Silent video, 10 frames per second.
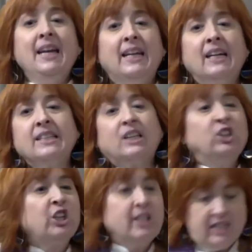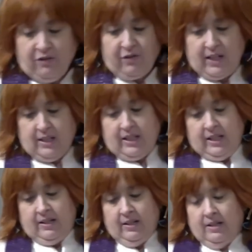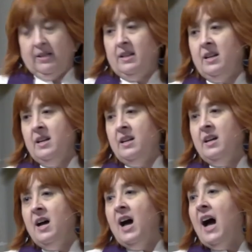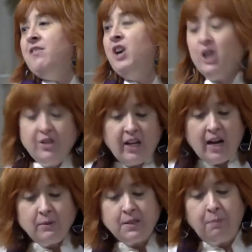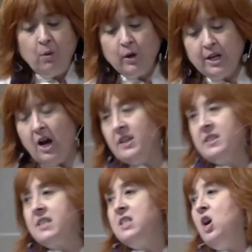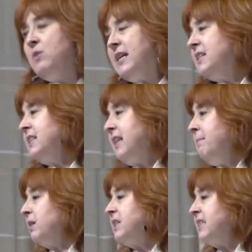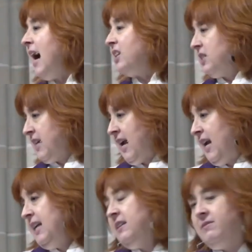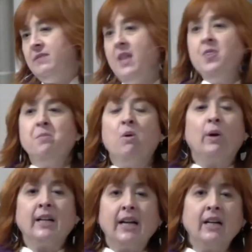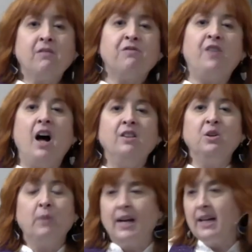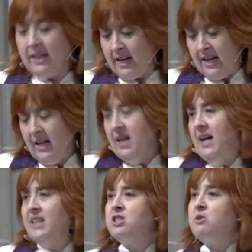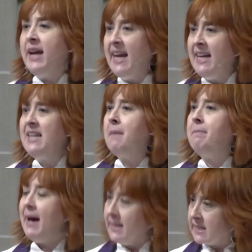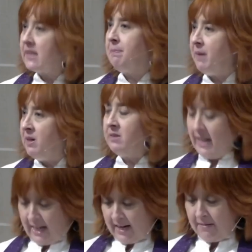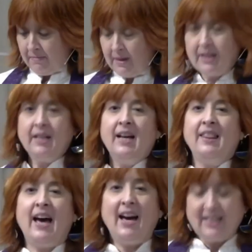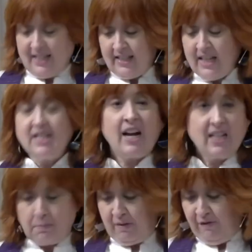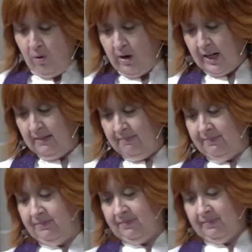Beginnings look different. I've heard that I was born on a snowy December Saturday in the morning following a Duquesne basketball game that the night before.